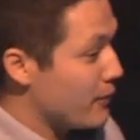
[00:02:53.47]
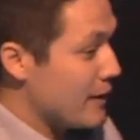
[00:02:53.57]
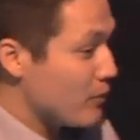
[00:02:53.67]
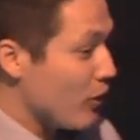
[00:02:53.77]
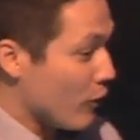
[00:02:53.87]

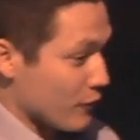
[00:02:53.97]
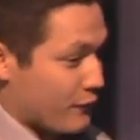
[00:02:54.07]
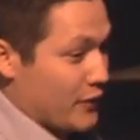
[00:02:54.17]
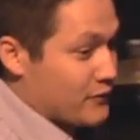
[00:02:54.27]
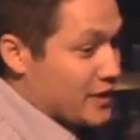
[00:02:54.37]
people over
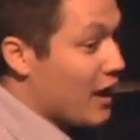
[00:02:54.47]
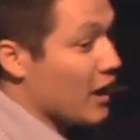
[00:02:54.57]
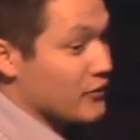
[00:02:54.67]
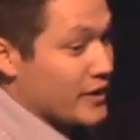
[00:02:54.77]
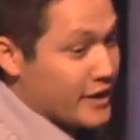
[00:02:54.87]

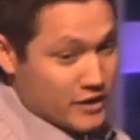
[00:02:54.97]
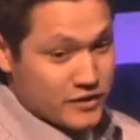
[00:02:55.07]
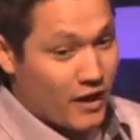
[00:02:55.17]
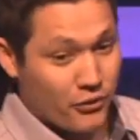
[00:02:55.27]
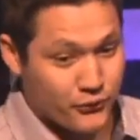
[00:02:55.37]
1500 years
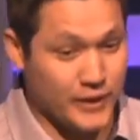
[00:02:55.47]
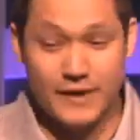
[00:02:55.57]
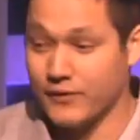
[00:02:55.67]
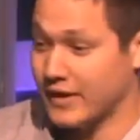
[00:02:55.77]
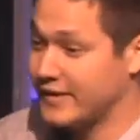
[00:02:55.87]
on three
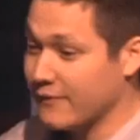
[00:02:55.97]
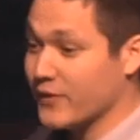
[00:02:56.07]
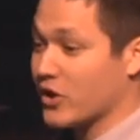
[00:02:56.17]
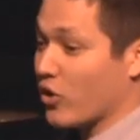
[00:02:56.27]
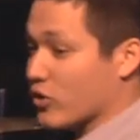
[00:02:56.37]
different
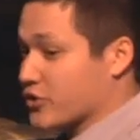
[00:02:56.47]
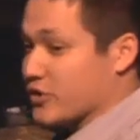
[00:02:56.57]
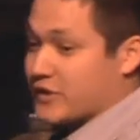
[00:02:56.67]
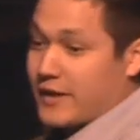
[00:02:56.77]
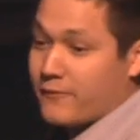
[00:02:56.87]
different
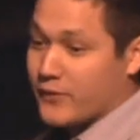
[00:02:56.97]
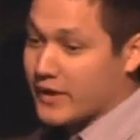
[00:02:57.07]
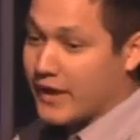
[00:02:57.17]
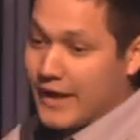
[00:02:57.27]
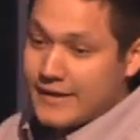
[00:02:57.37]
cultures
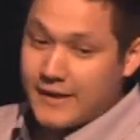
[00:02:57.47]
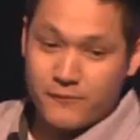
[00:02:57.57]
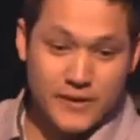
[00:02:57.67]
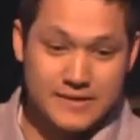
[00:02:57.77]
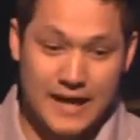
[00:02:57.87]
different
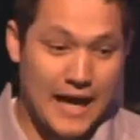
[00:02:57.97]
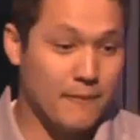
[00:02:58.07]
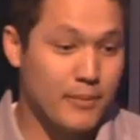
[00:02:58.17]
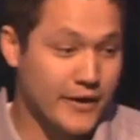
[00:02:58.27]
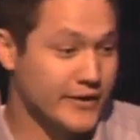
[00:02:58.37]
different
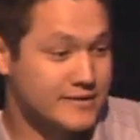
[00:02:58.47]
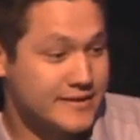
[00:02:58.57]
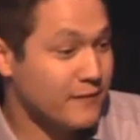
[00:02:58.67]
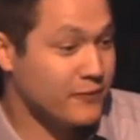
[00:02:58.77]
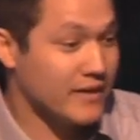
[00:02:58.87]
time periods
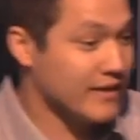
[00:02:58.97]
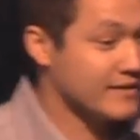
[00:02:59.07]
different